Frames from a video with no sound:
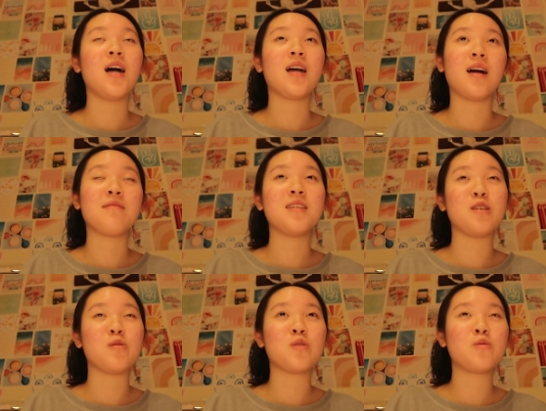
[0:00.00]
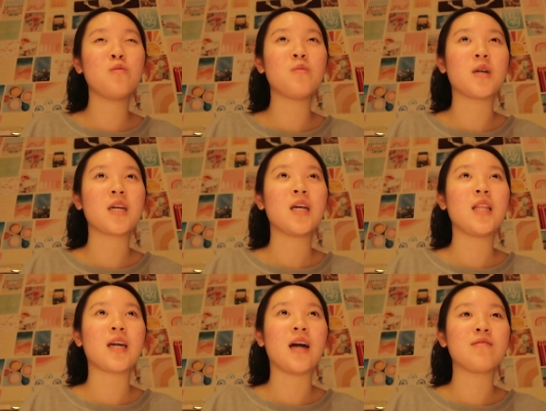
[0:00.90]
I have to do schoolwork.
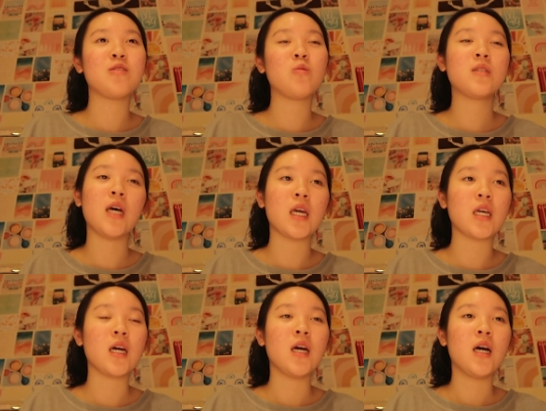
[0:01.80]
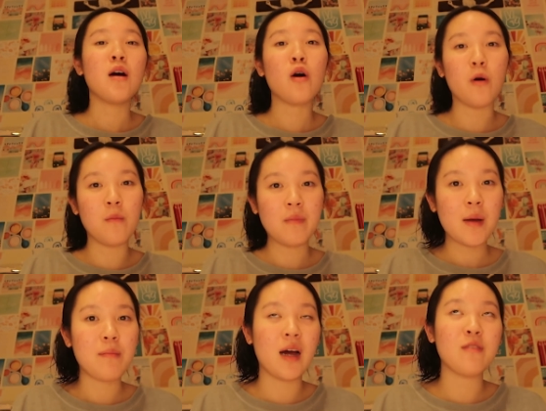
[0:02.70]
Like I have to do psych. Oh,
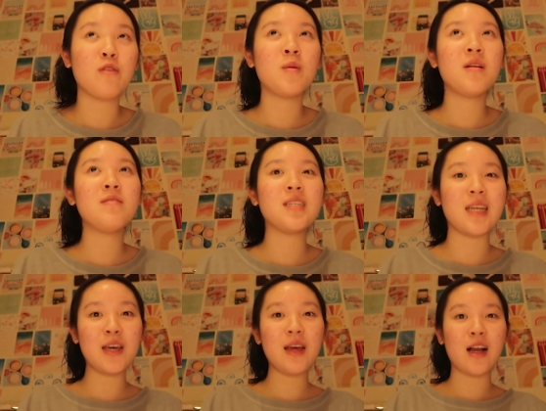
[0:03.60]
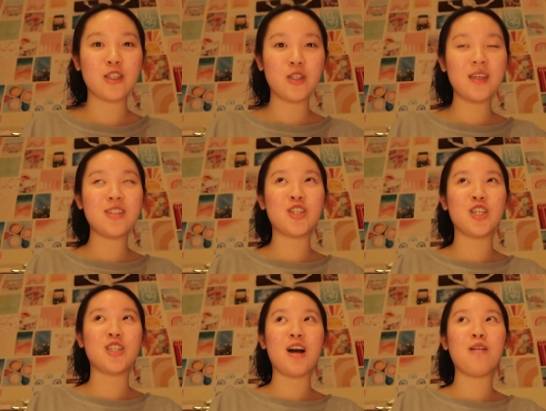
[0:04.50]
math formative today actually
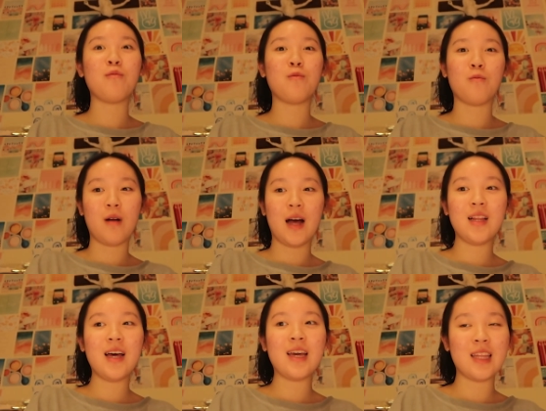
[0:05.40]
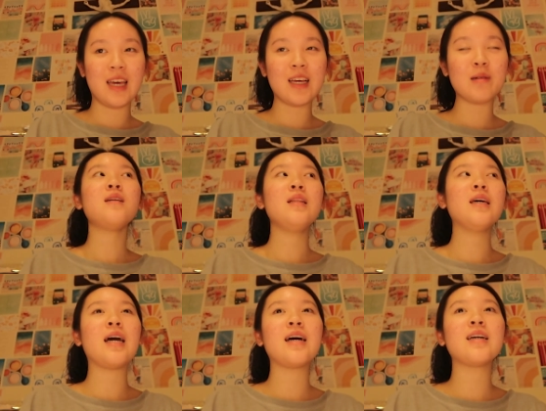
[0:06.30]
turned out well, I think.
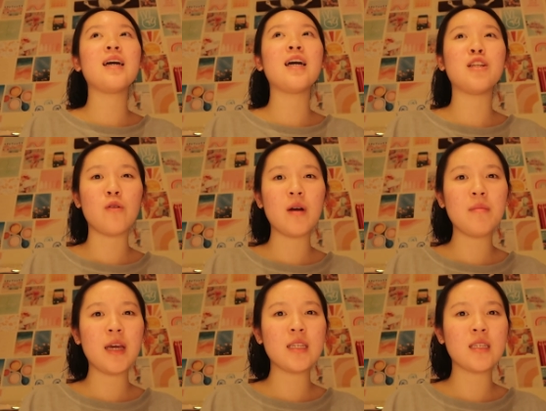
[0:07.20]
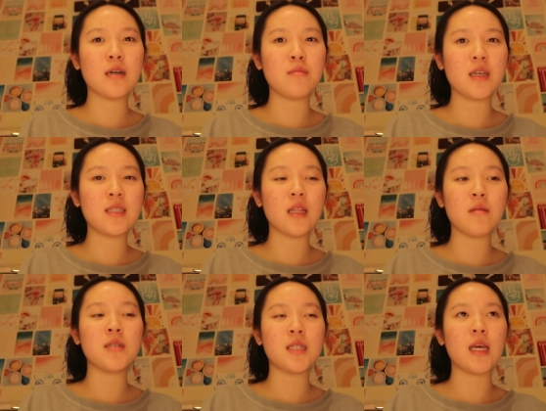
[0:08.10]
Like I I know I made some like
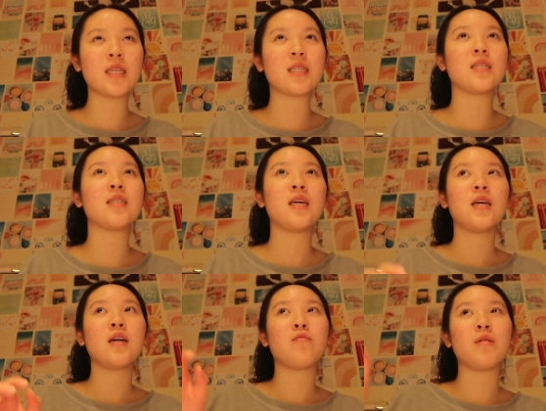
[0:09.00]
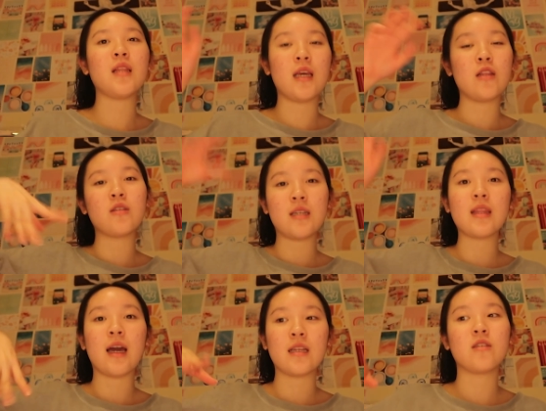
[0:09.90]
silly mistakes because we like looked at
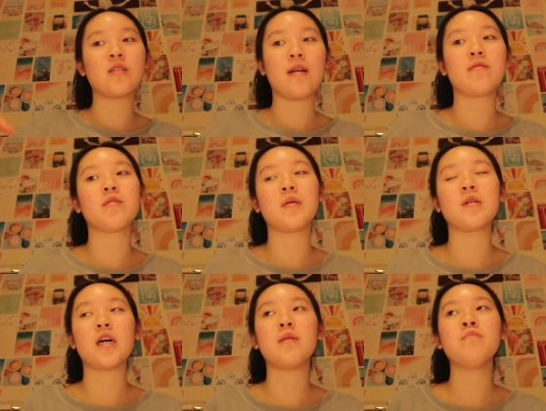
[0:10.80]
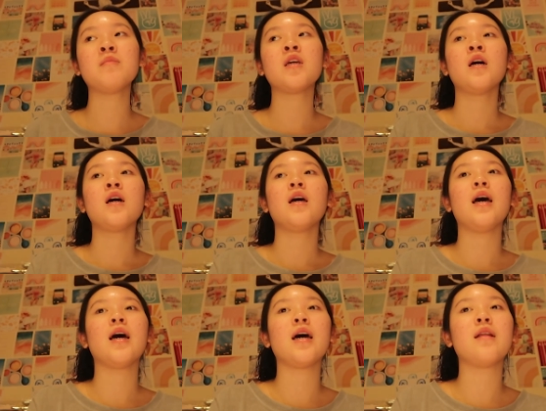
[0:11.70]
the answers after we were done.
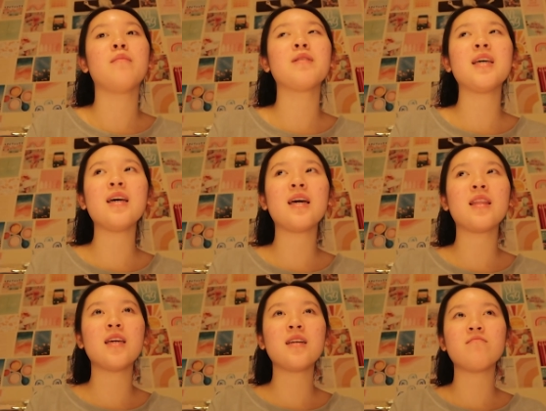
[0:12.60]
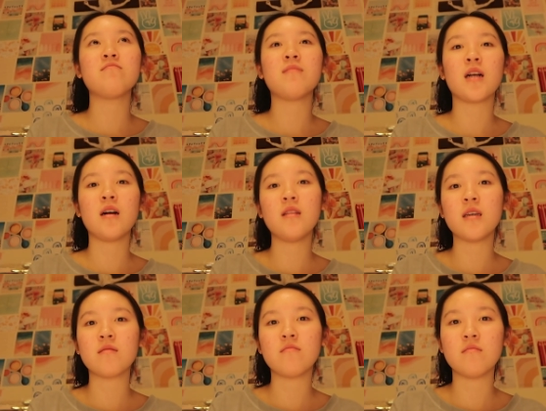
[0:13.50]
And but then I think I got like